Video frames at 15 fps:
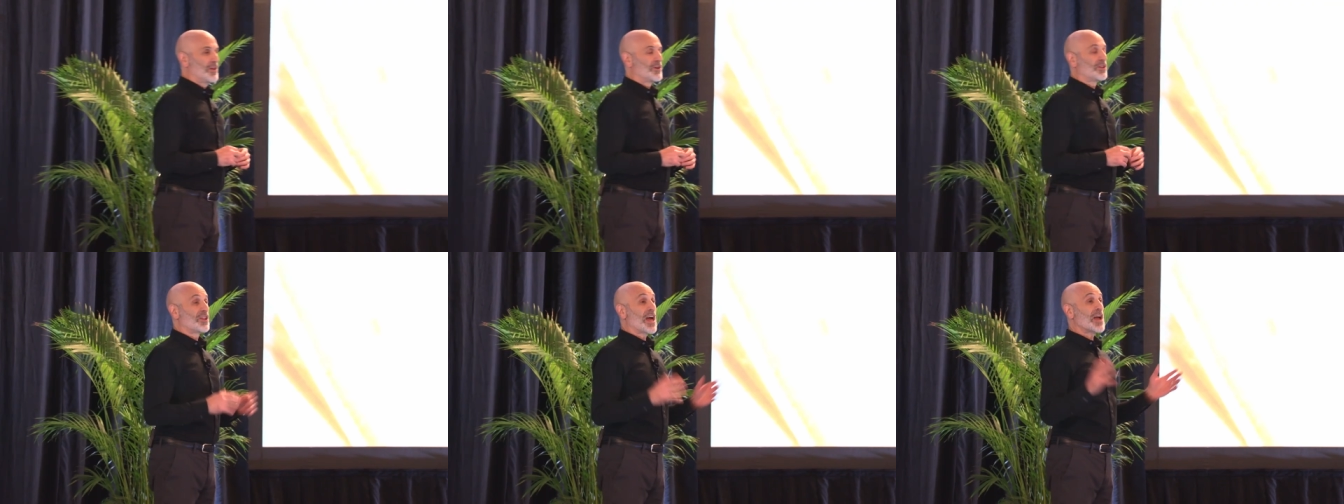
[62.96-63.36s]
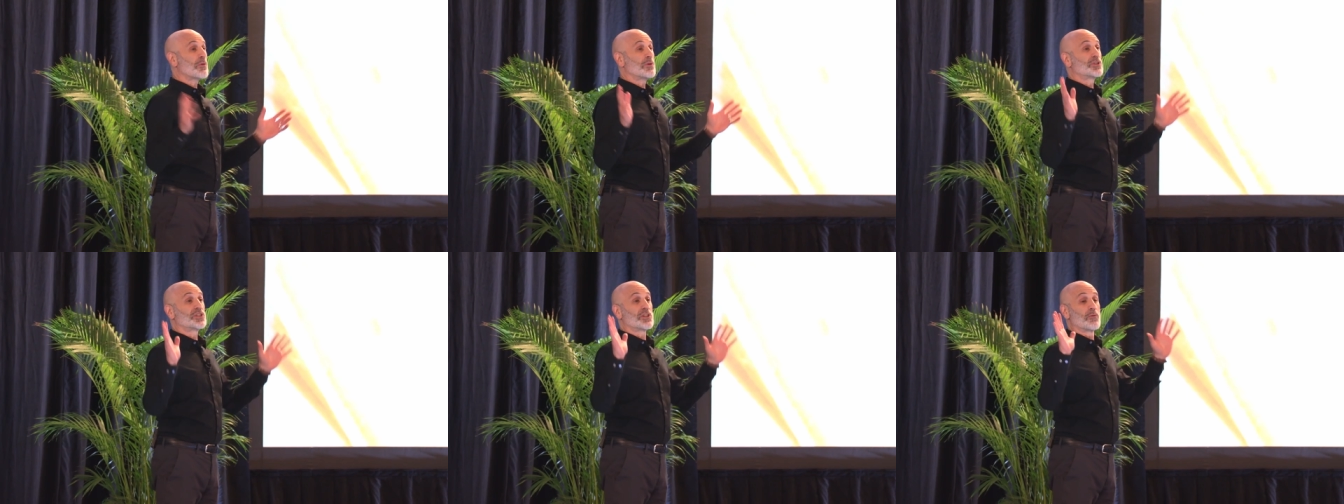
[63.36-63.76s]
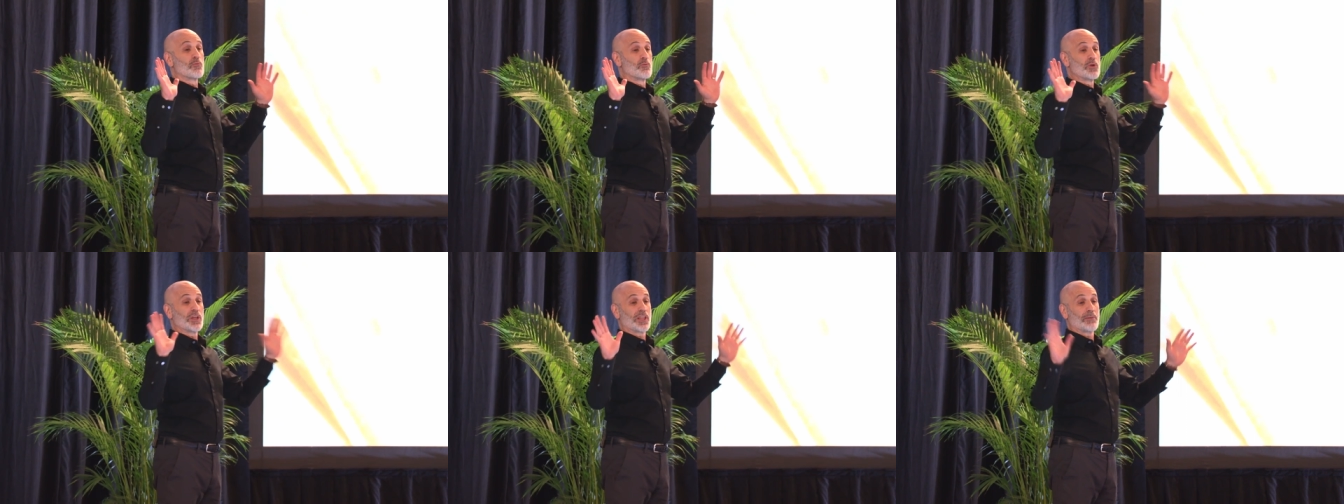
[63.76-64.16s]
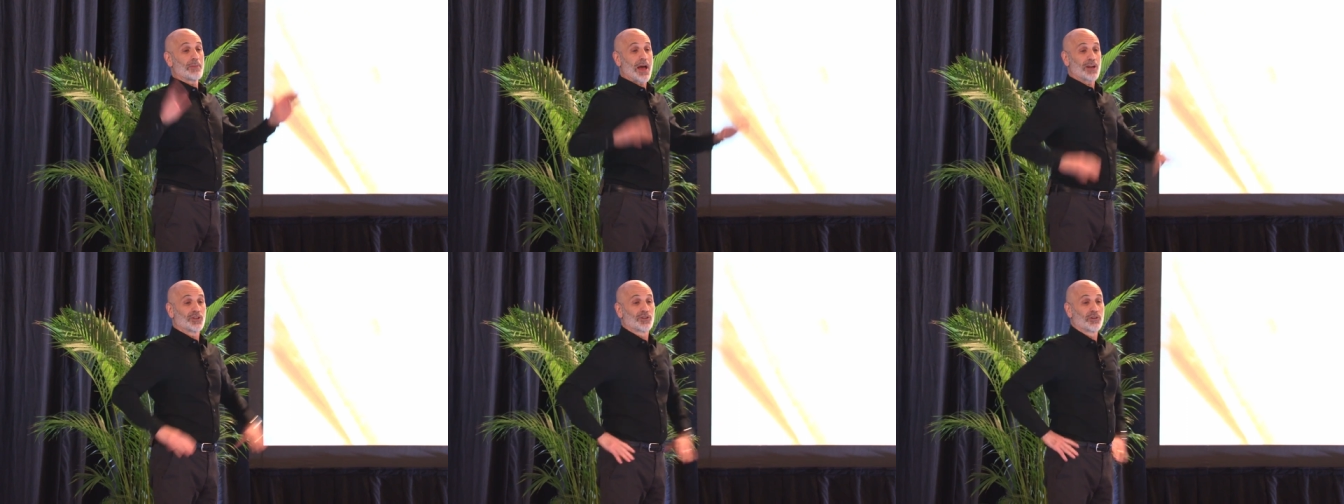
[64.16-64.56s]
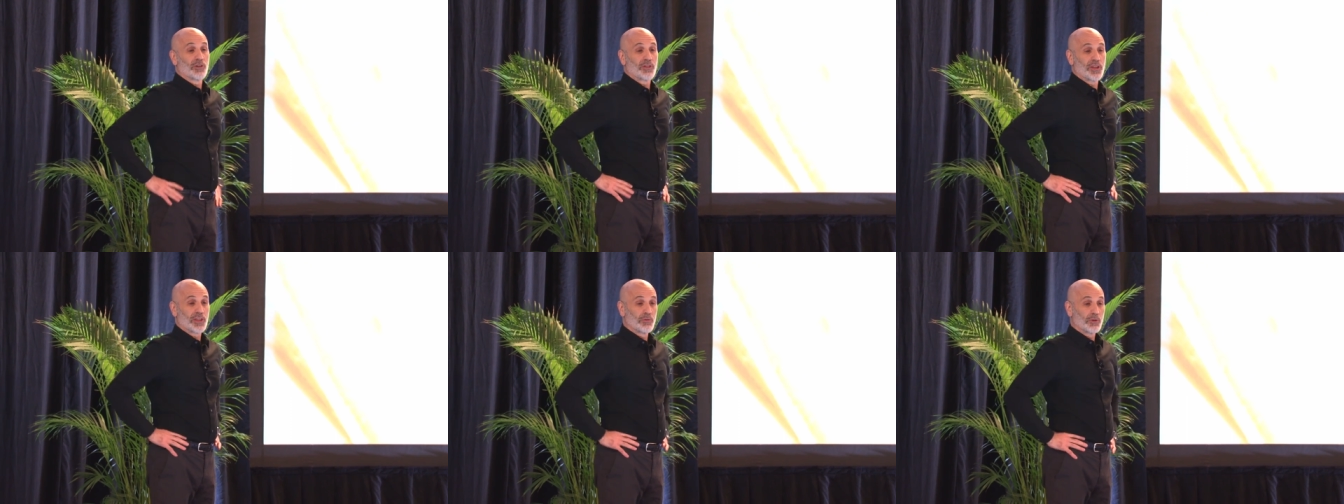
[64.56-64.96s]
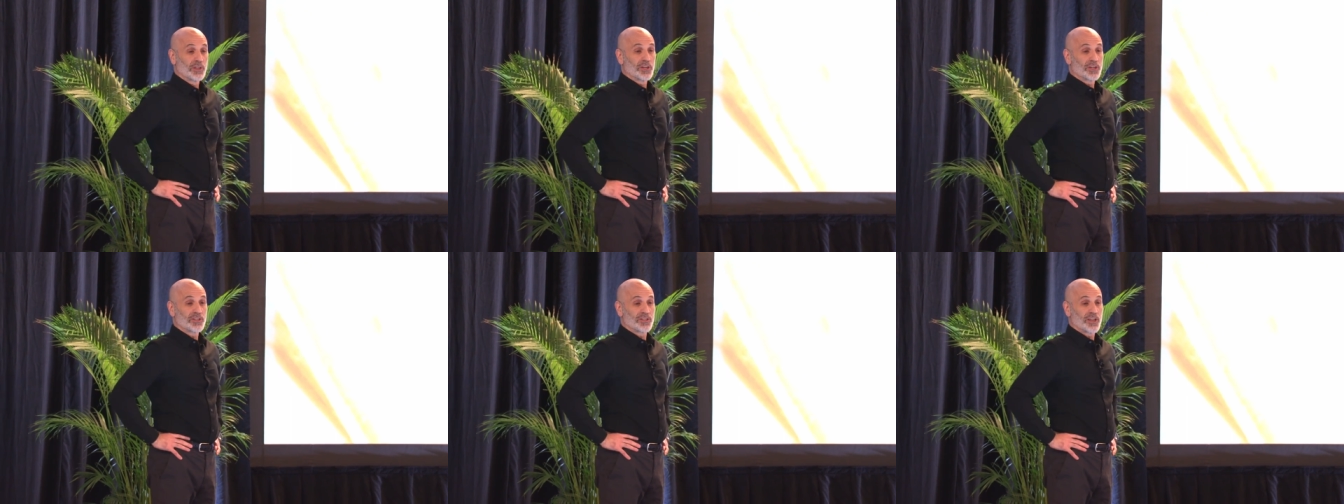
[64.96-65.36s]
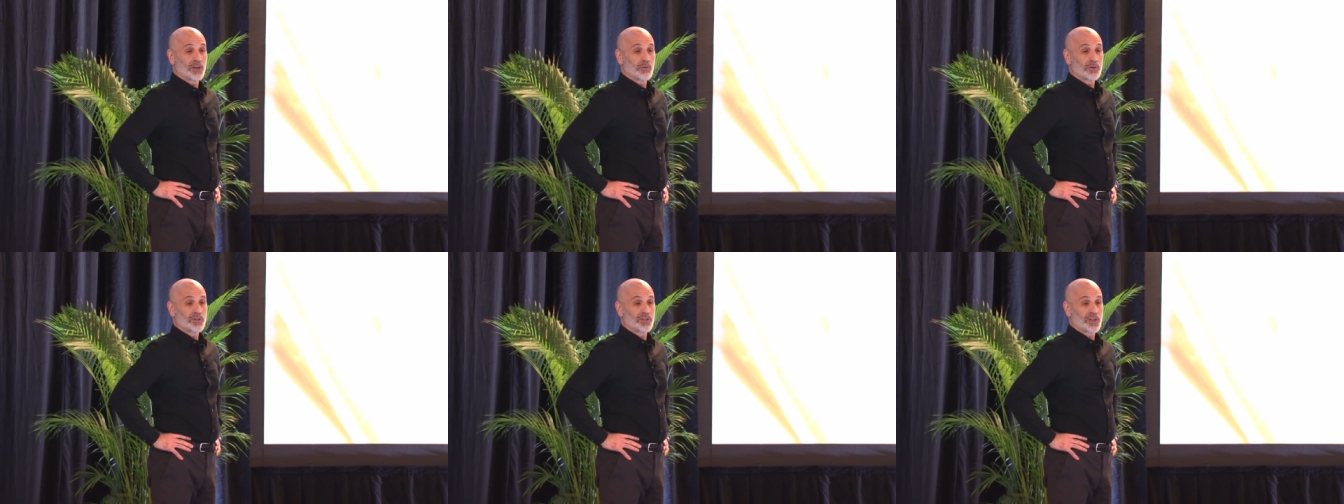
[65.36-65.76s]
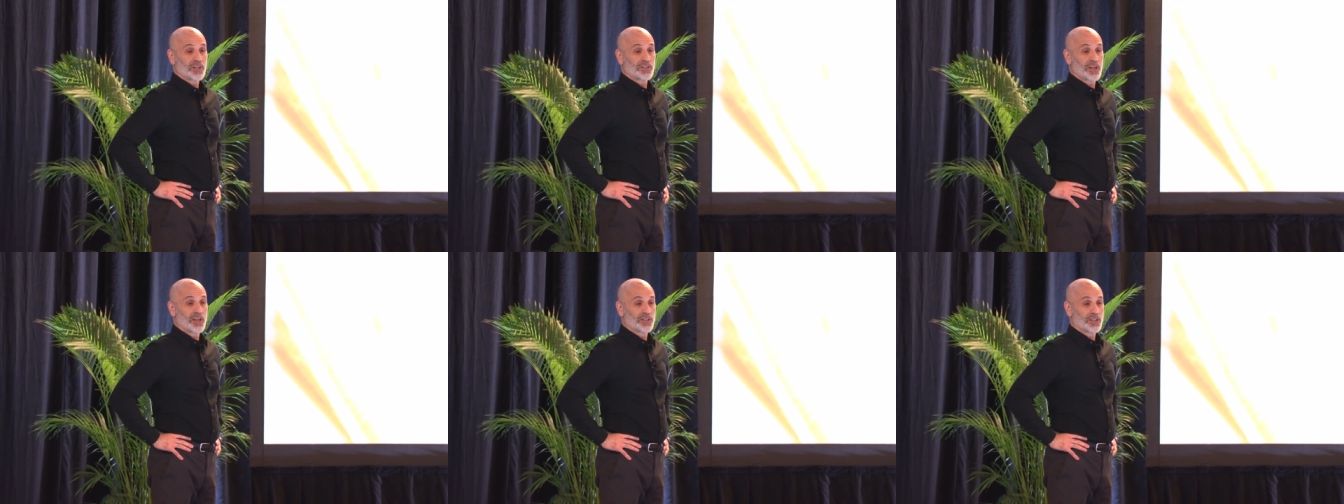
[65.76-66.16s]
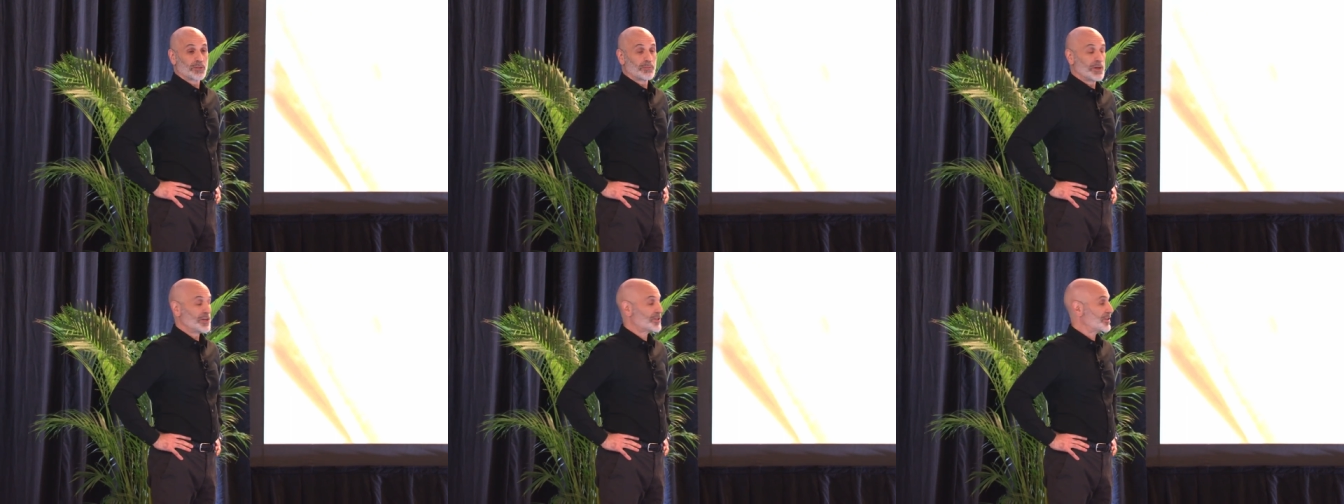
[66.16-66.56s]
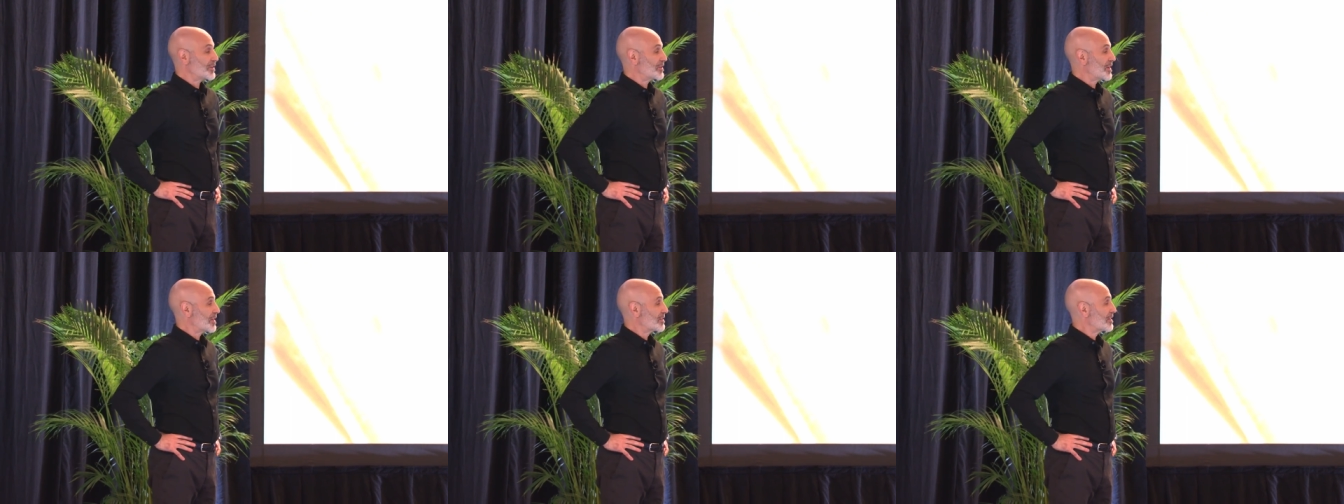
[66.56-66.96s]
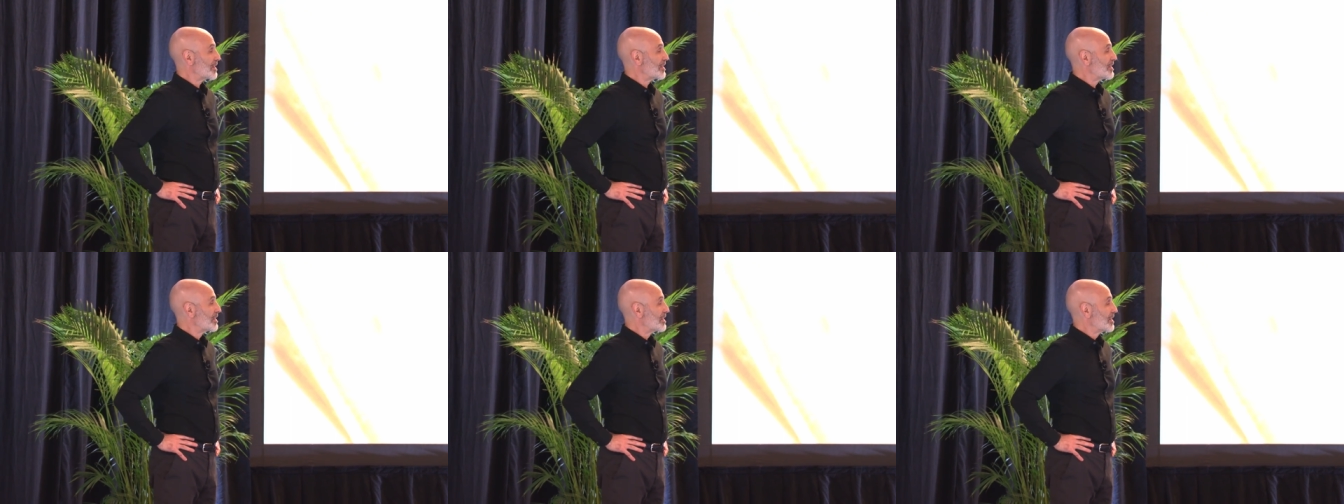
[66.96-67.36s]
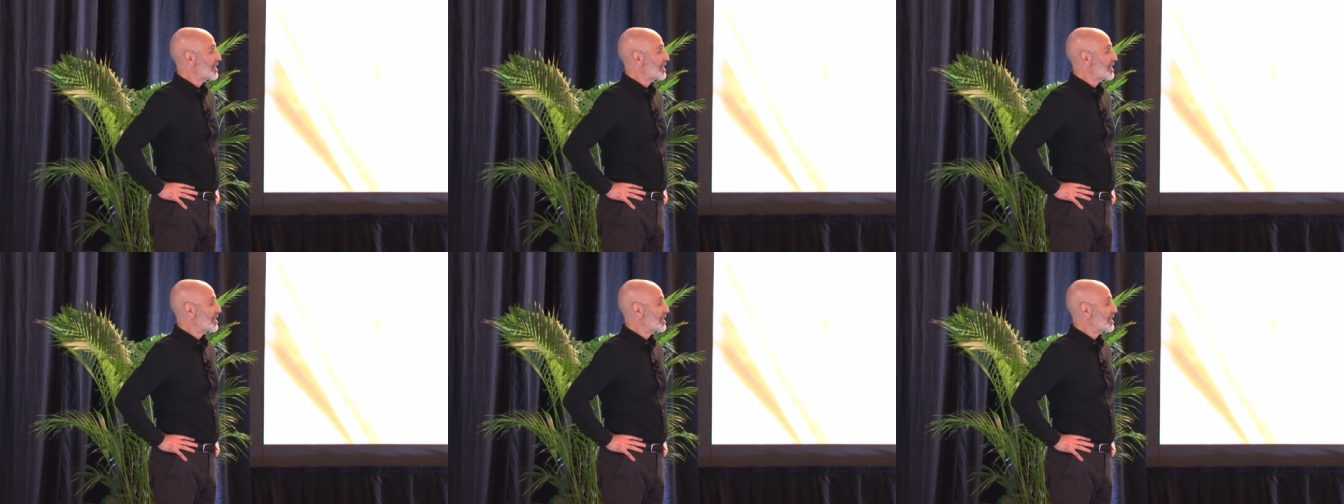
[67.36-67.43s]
You know, language is a really magical thing that really distinguishes us as a species, doesn't it?